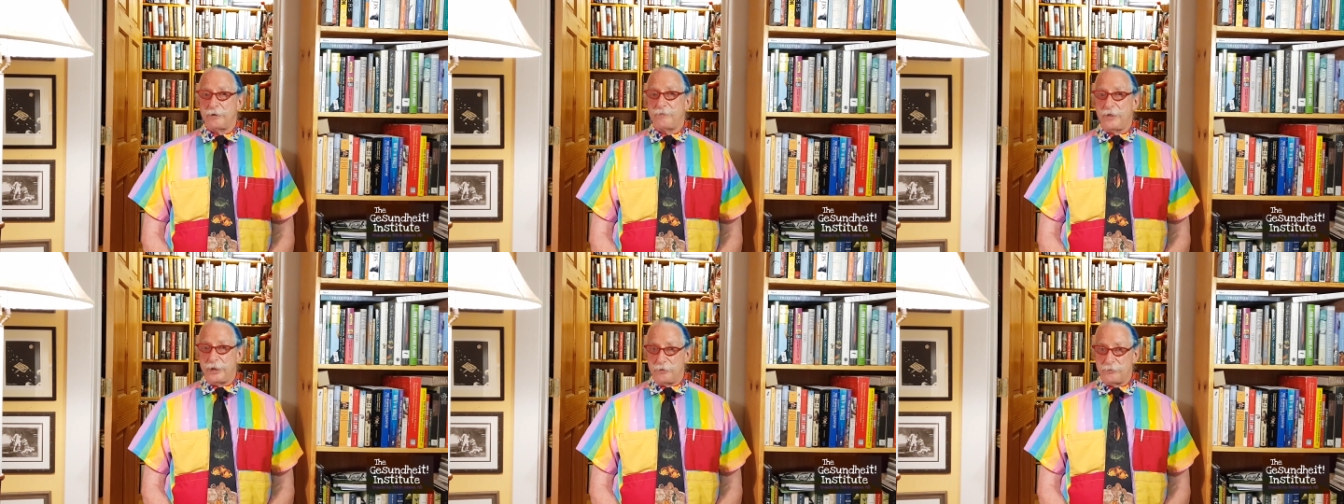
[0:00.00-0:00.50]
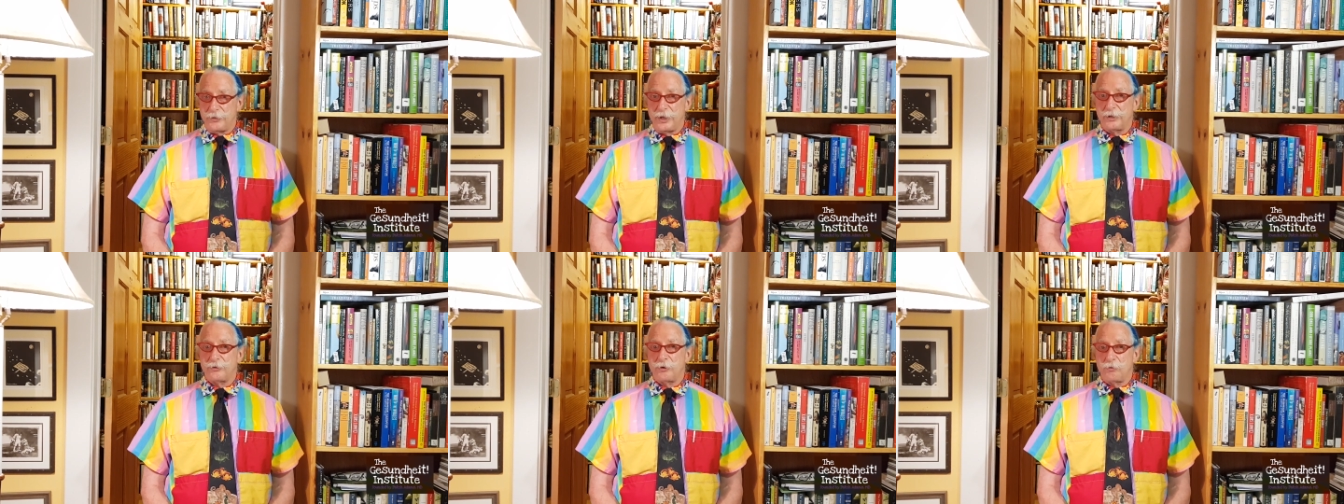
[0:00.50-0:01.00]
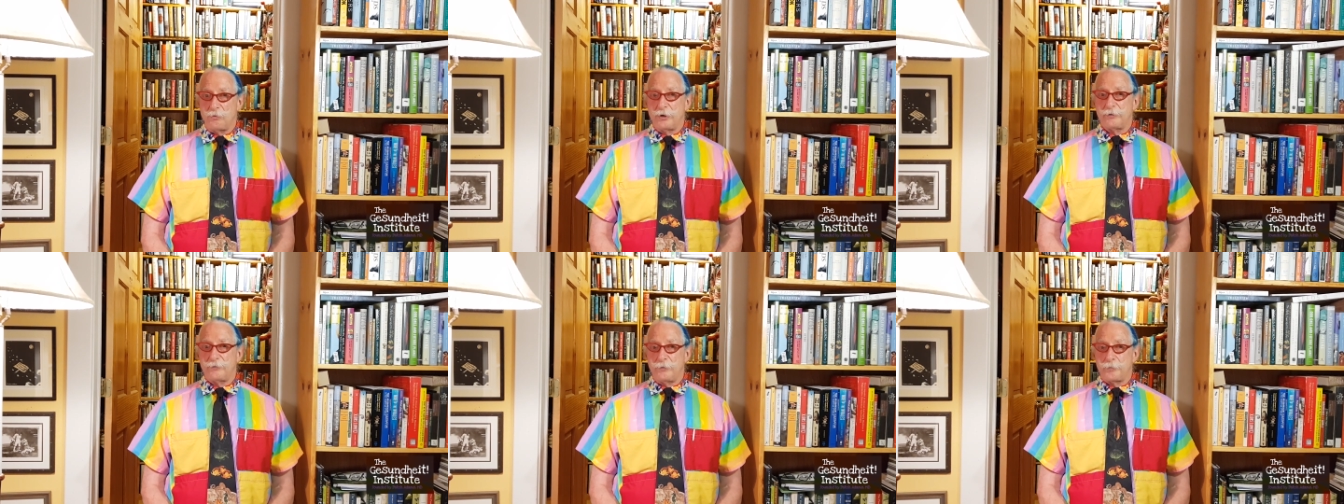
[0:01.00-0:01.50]
if they don't think they're a
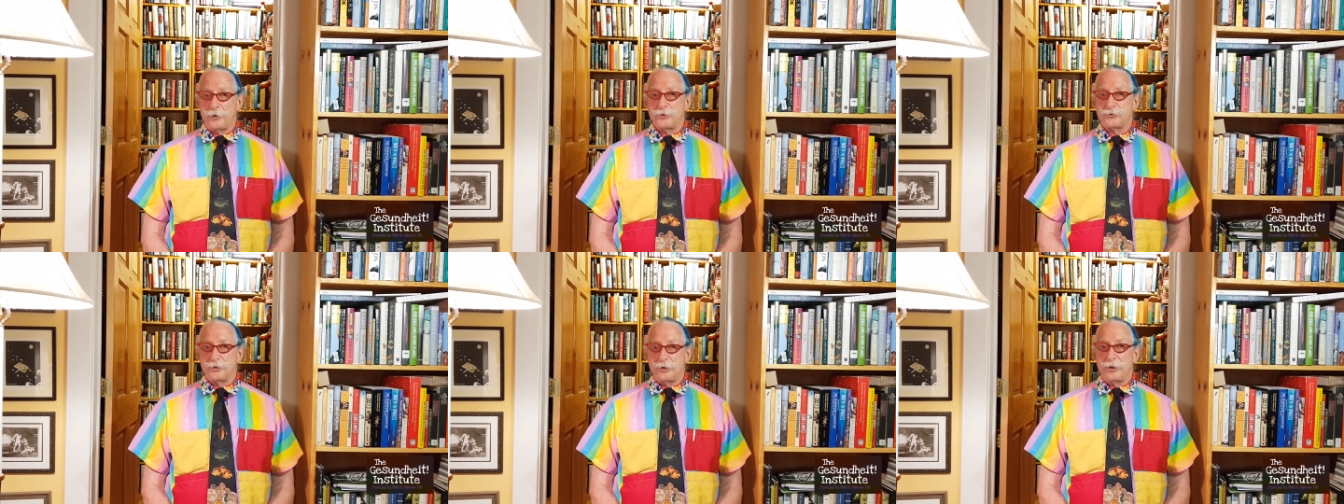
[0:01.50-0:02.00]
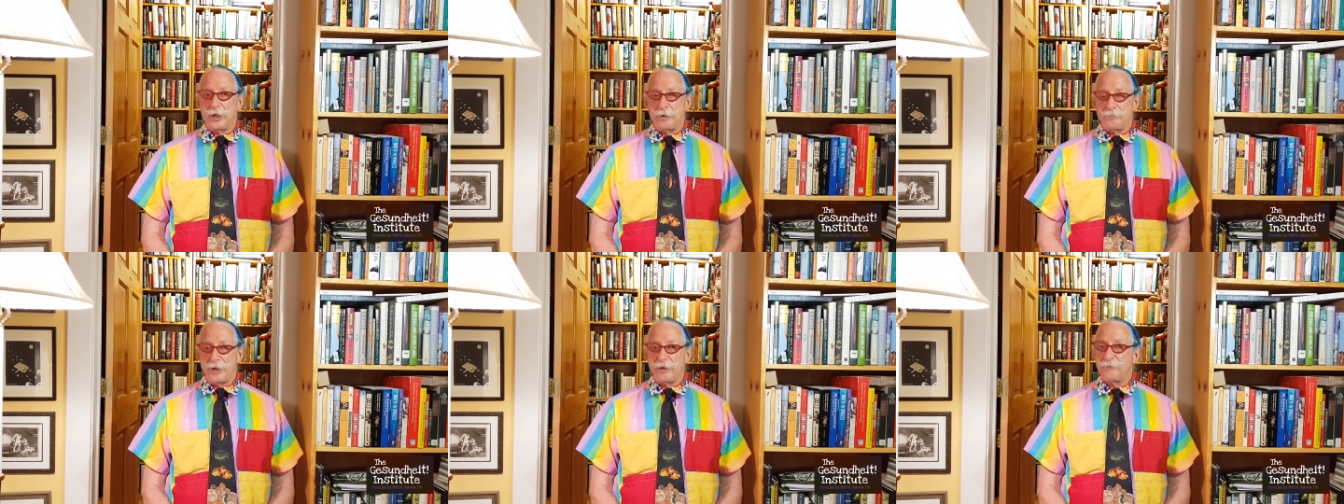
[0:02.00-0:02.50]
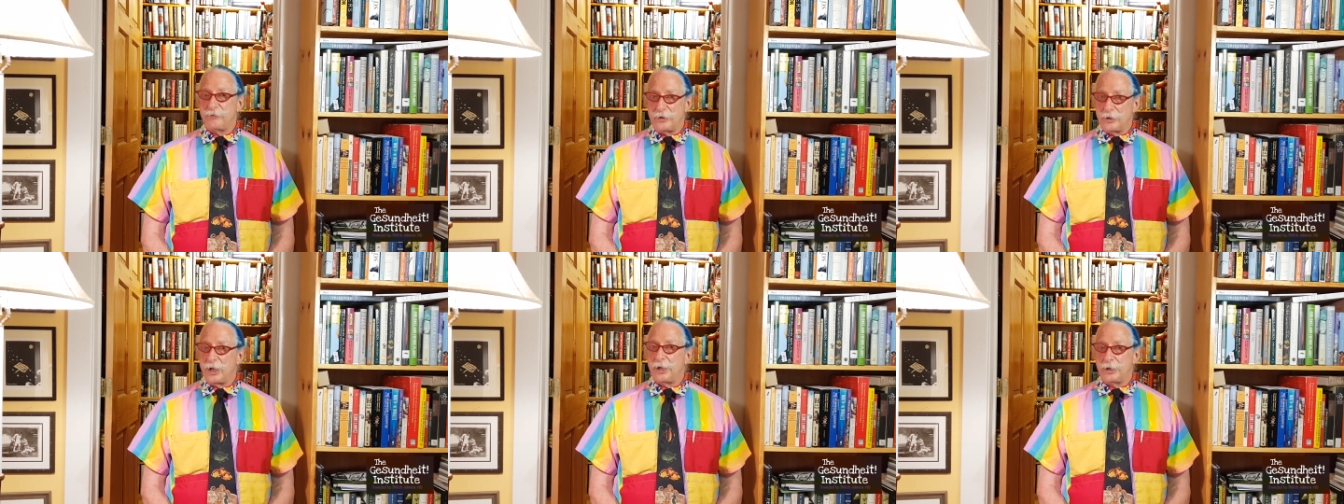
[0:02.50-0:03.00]
wonderful person, they may
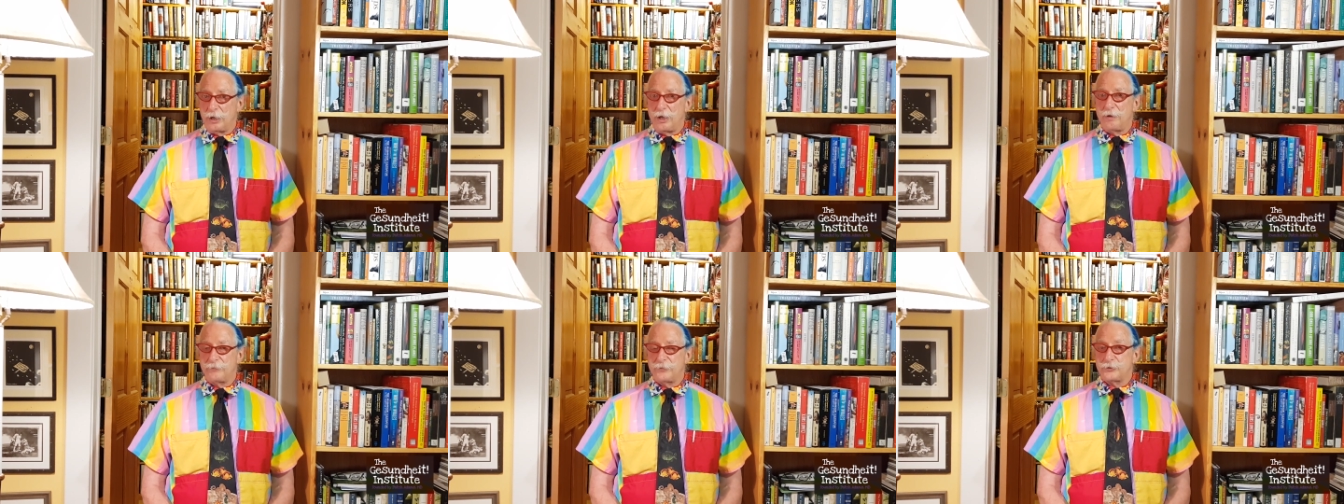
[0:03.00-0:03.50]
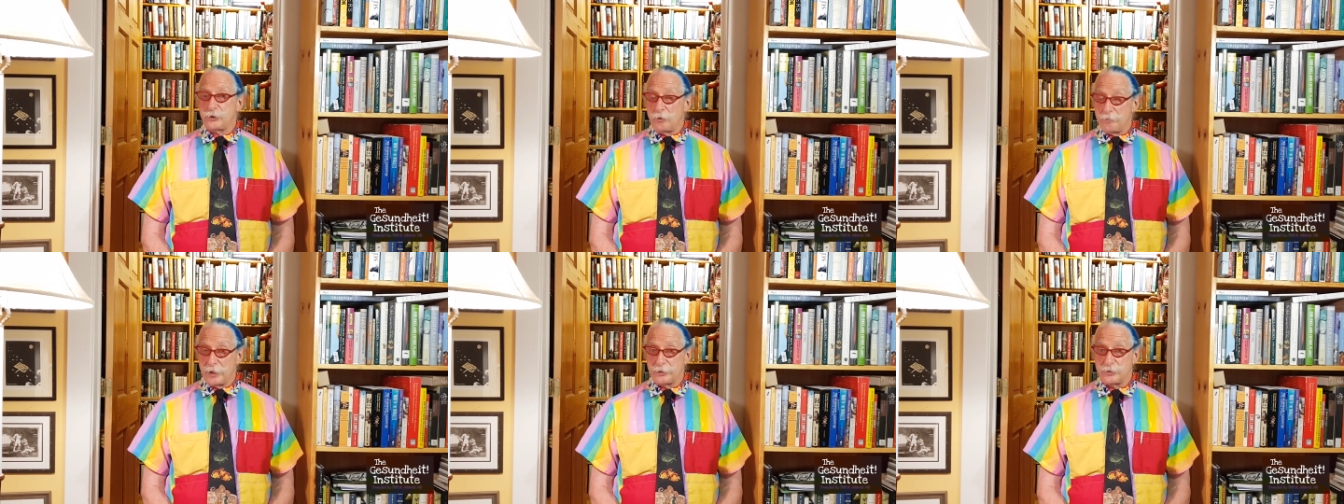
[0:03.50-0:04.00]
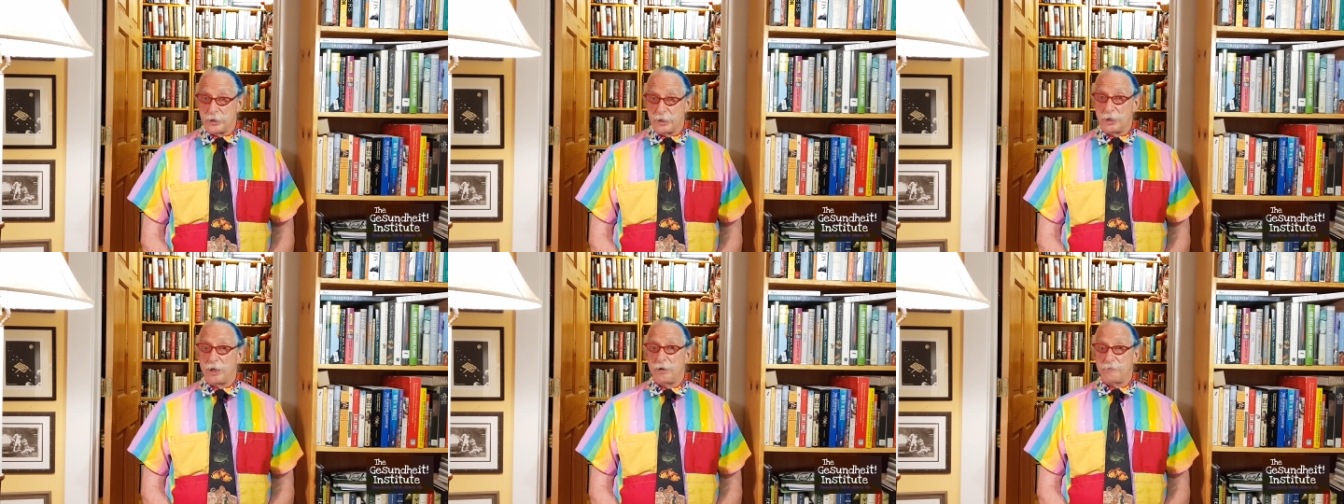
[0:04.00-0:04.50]
feel unloved, so much
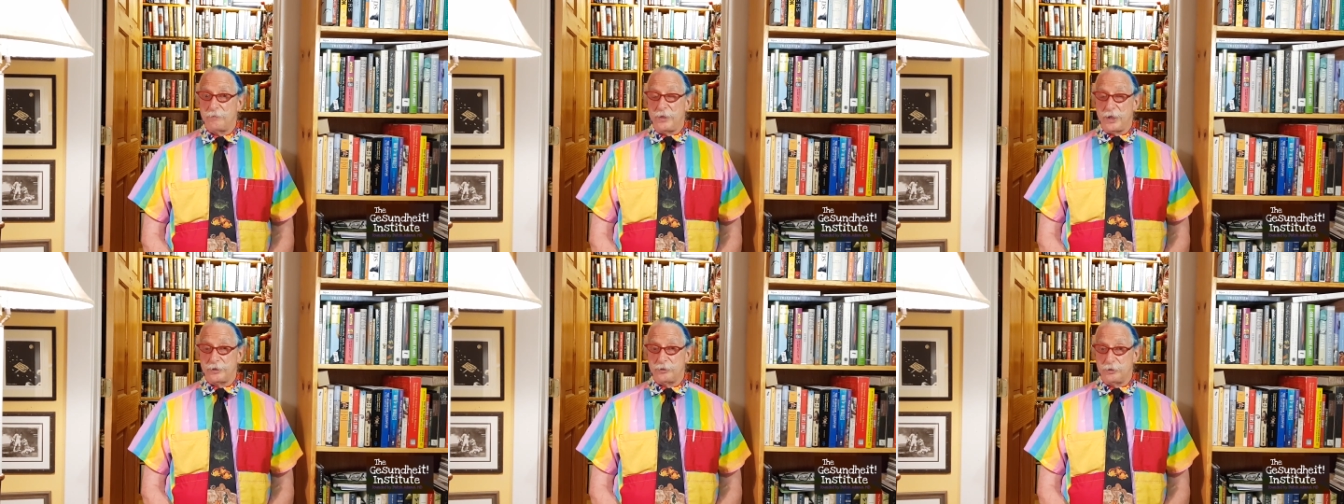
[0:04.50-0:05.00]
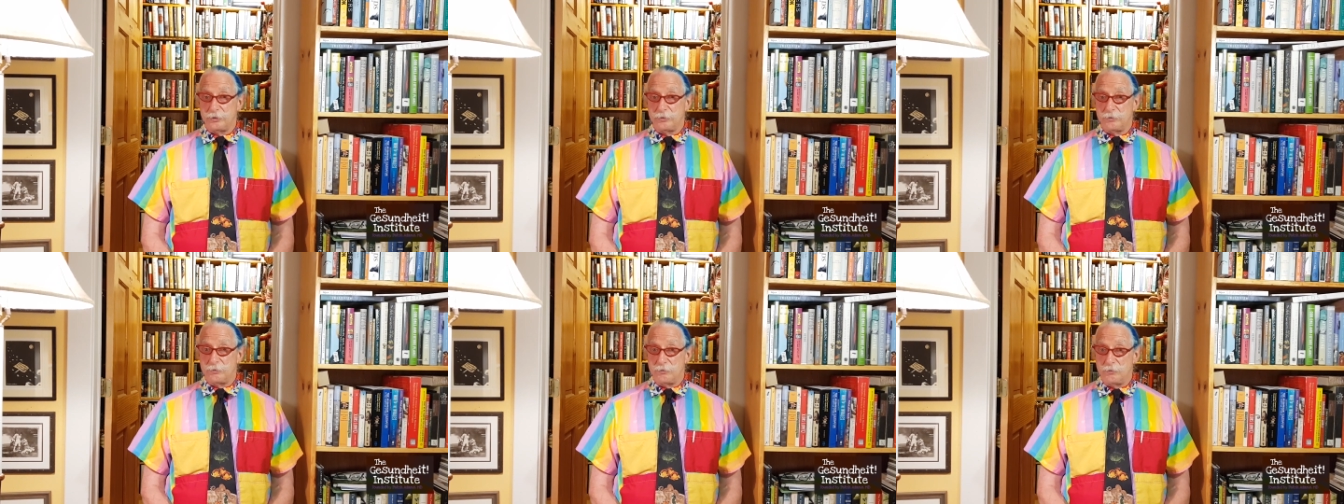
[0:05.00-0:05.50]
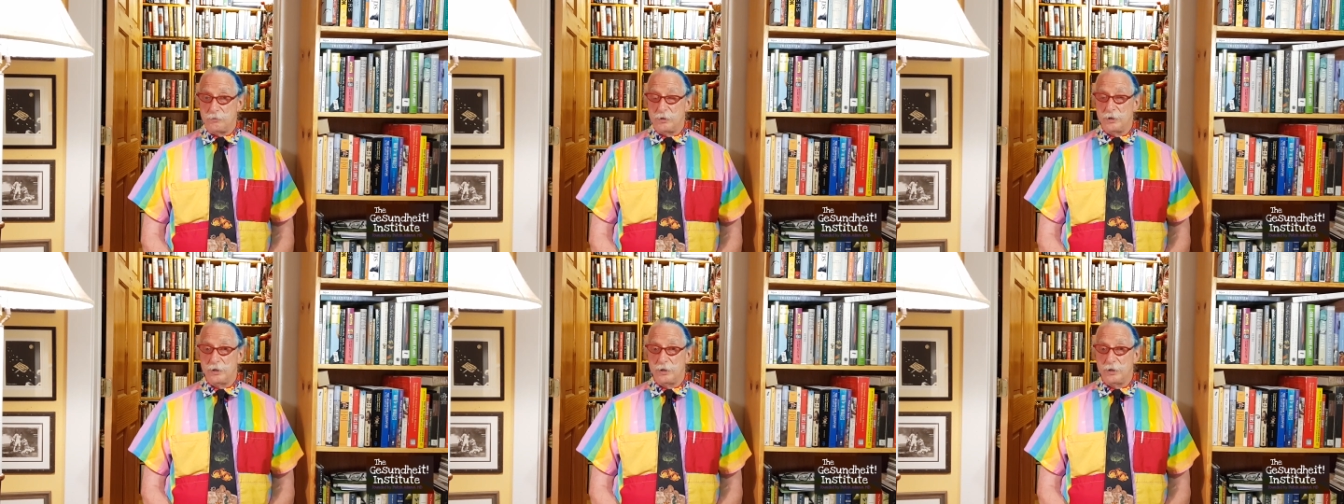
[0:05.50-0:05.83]
unloved that you